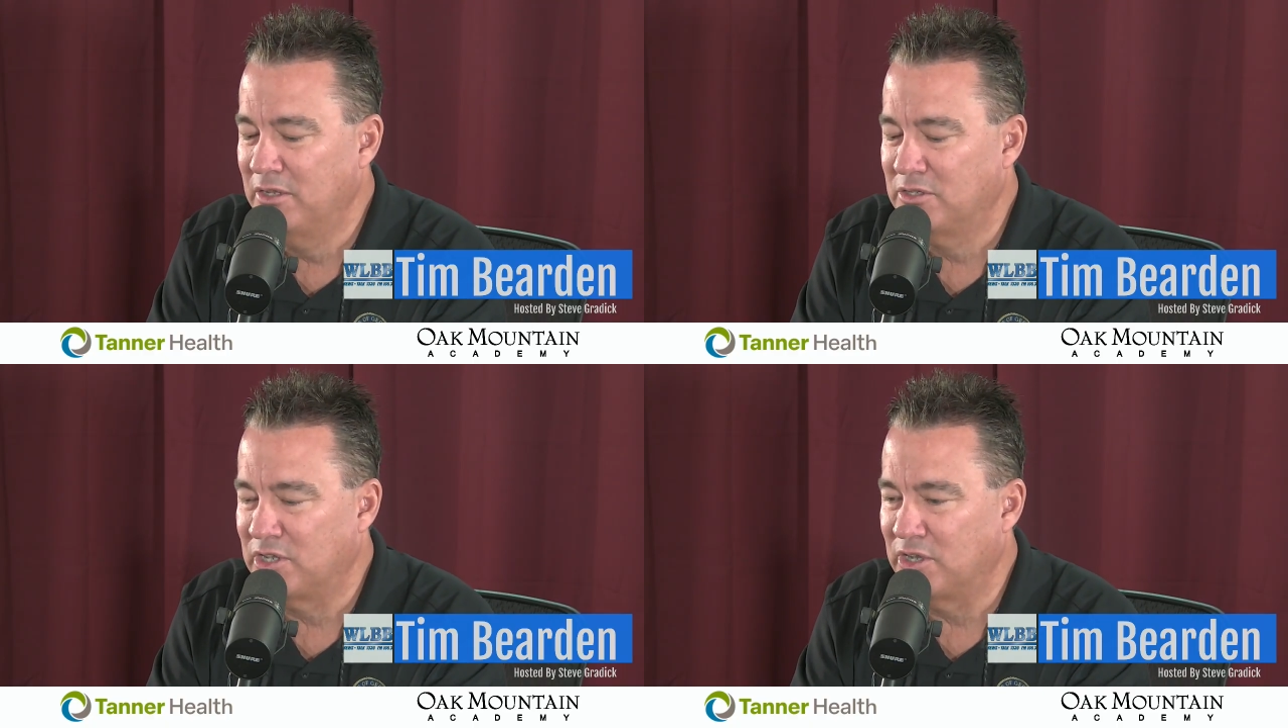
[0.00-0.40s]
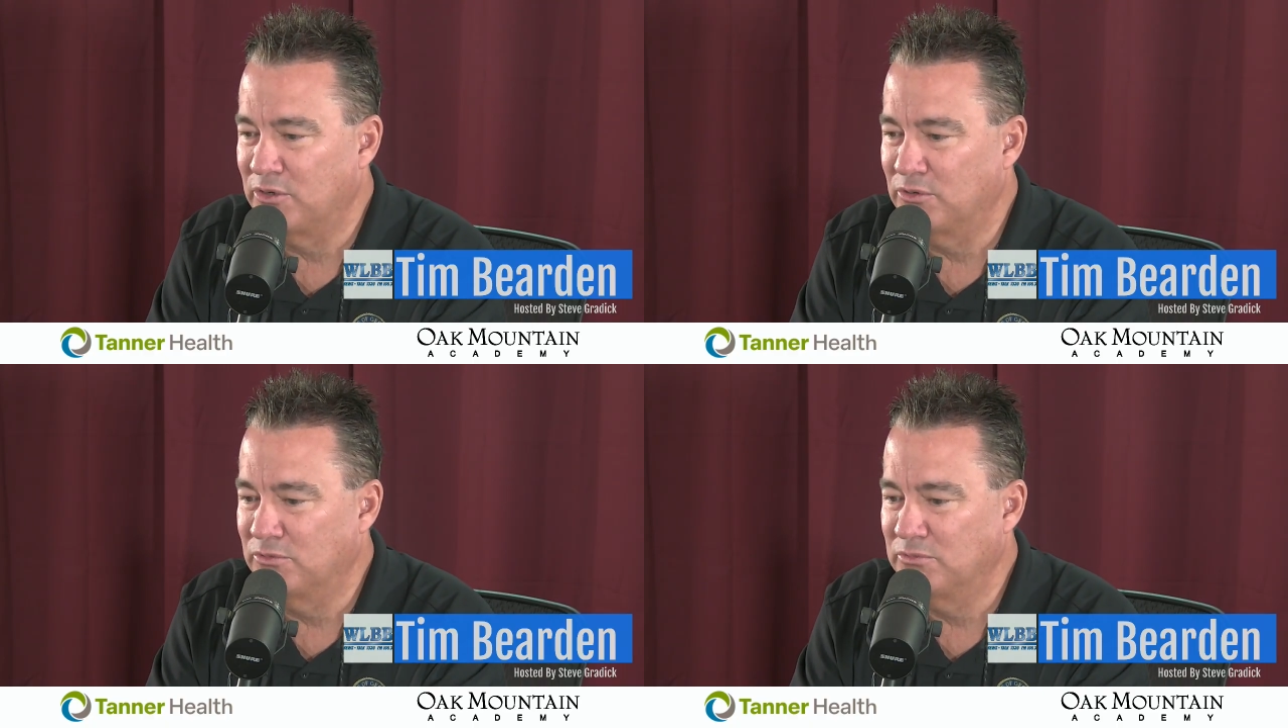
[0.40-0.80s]

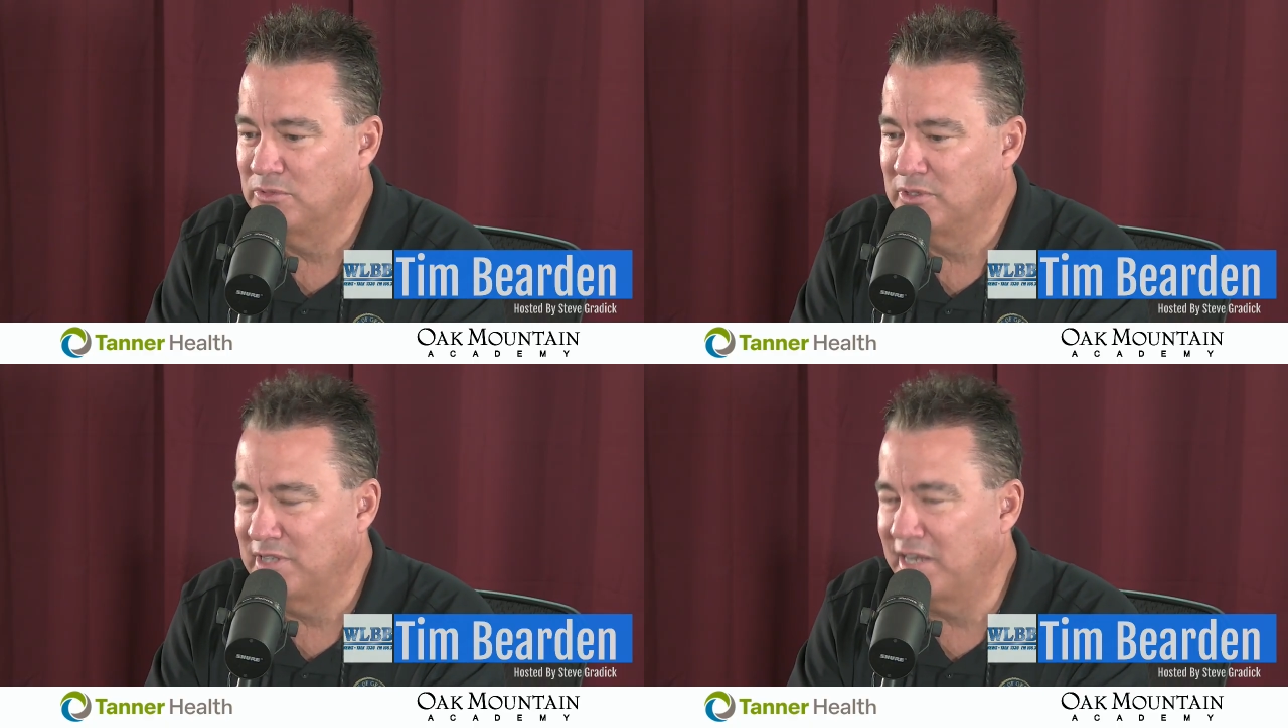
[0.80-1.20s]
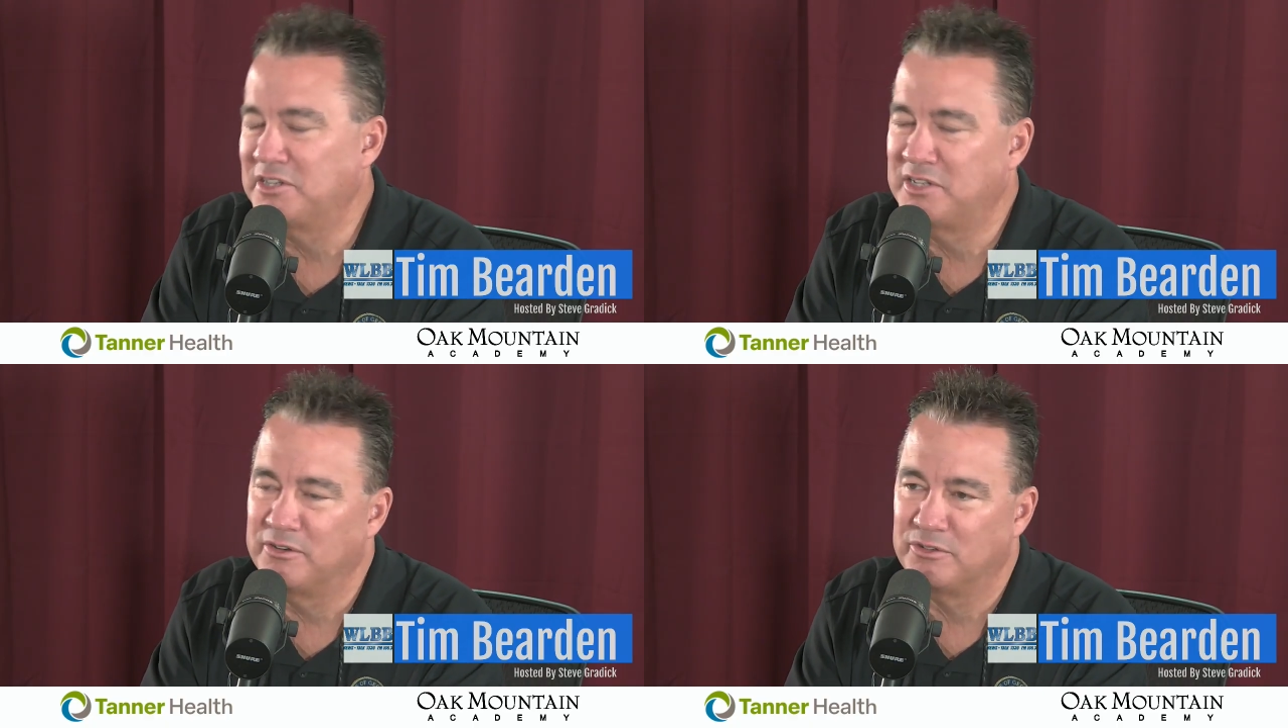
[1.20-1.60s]
So
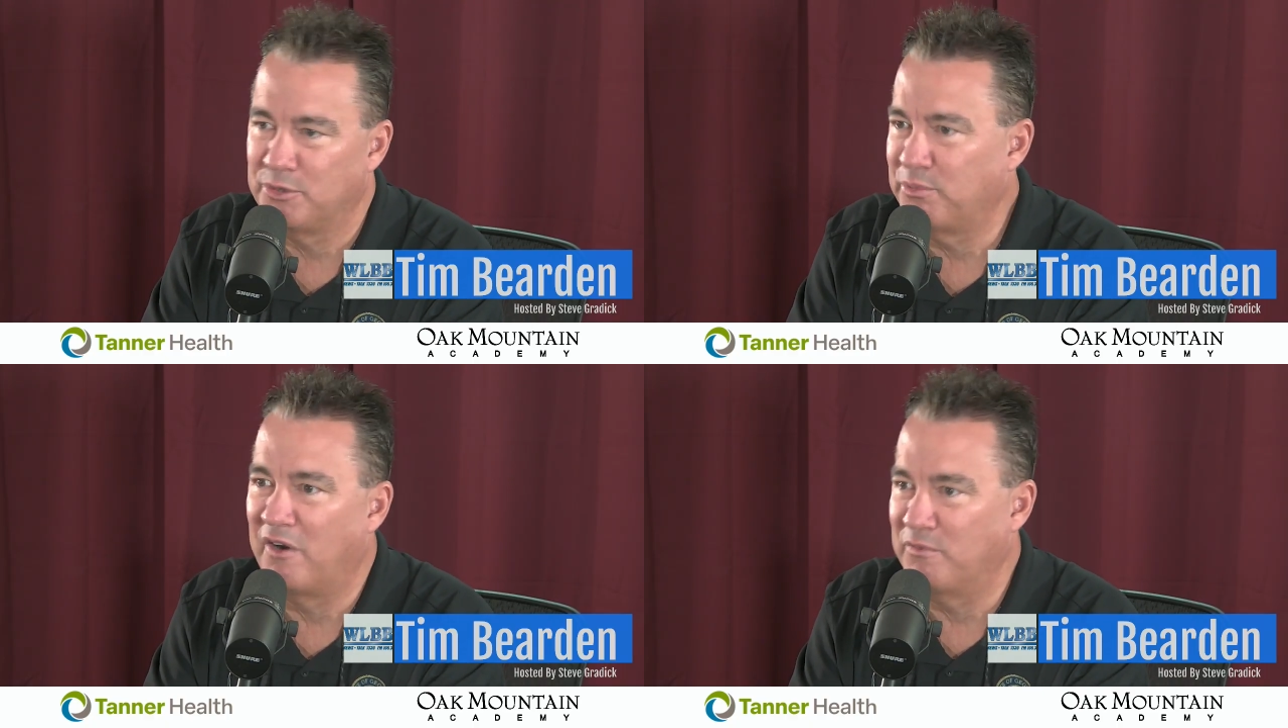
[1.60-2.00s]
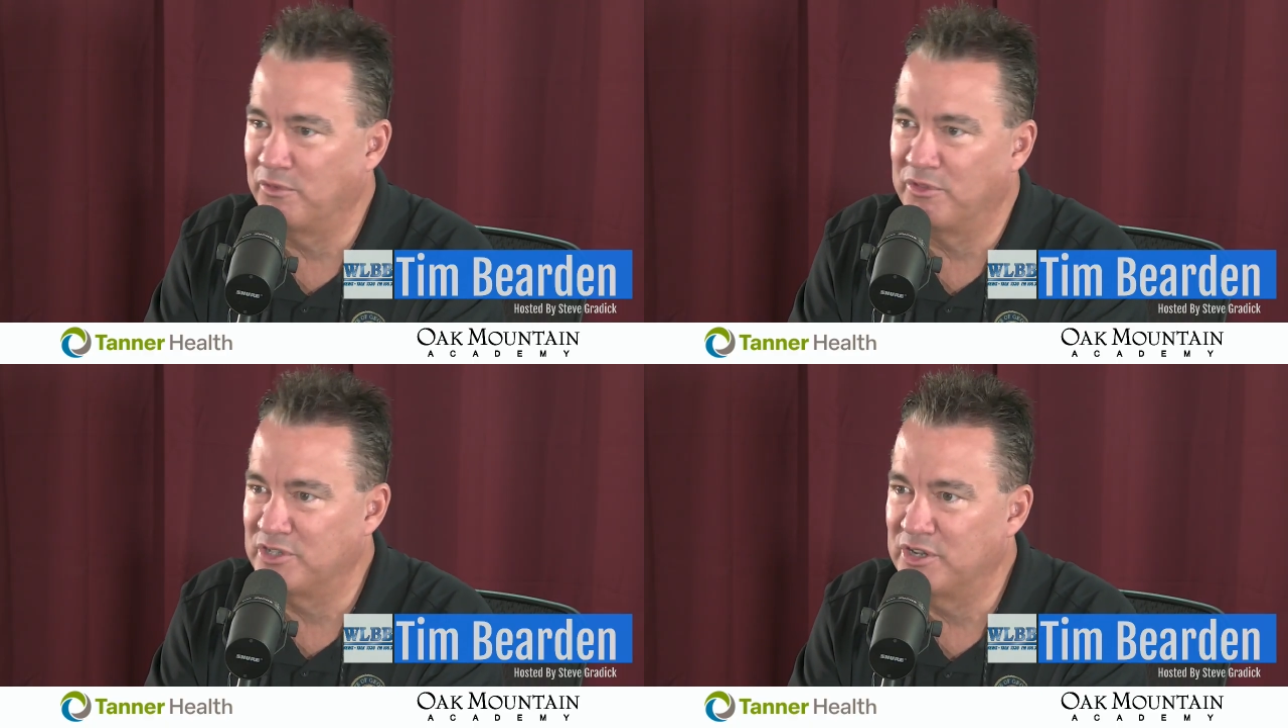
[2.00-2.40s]
data centers are
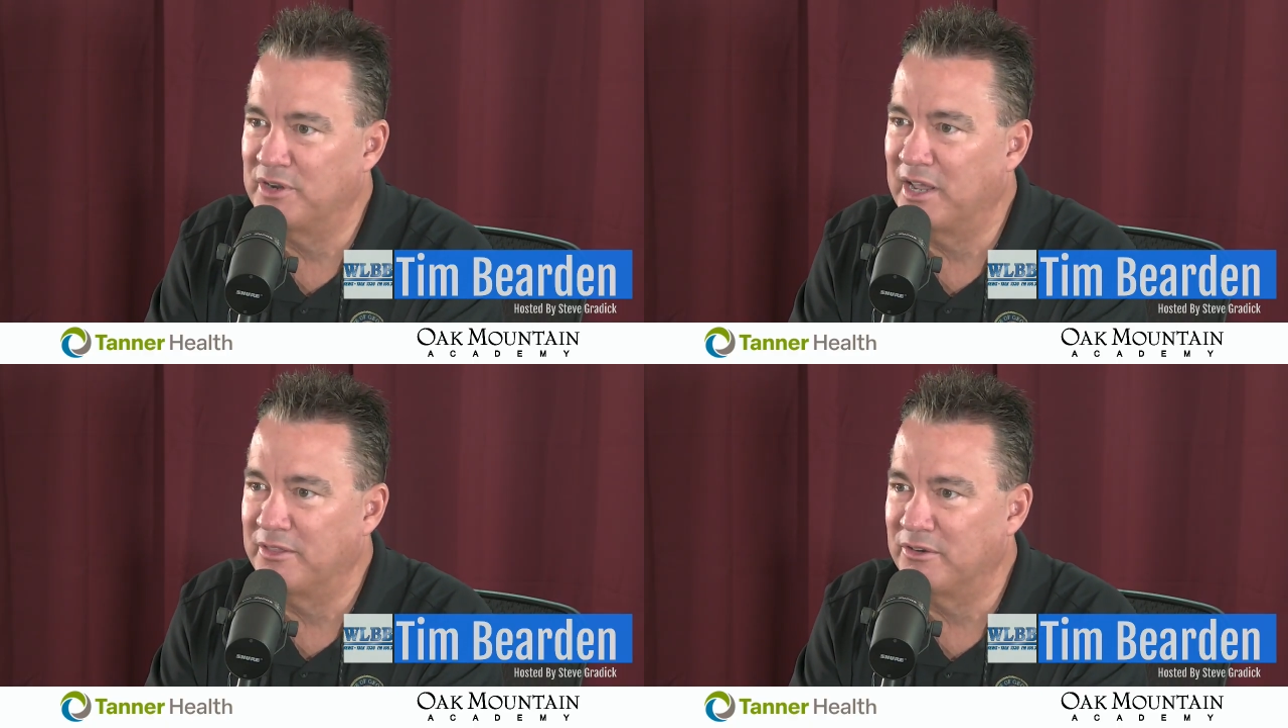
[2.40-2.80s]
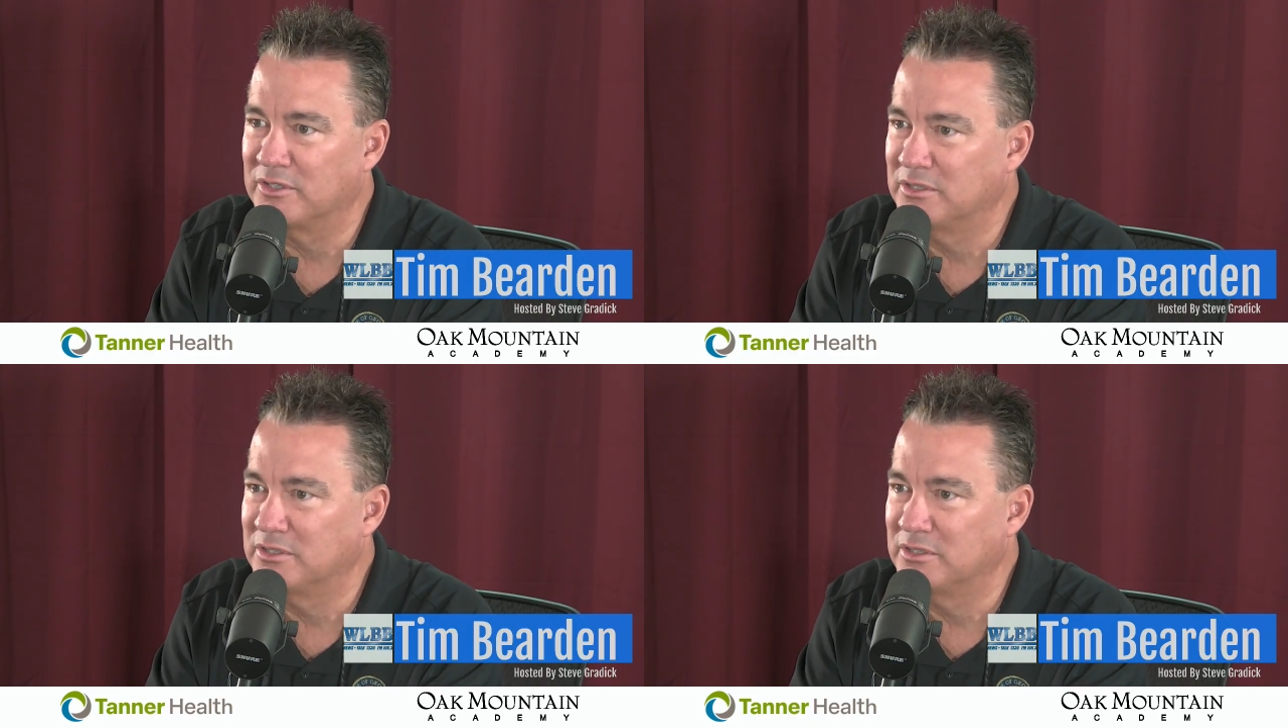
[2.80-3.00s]
profitable. There's no doubt.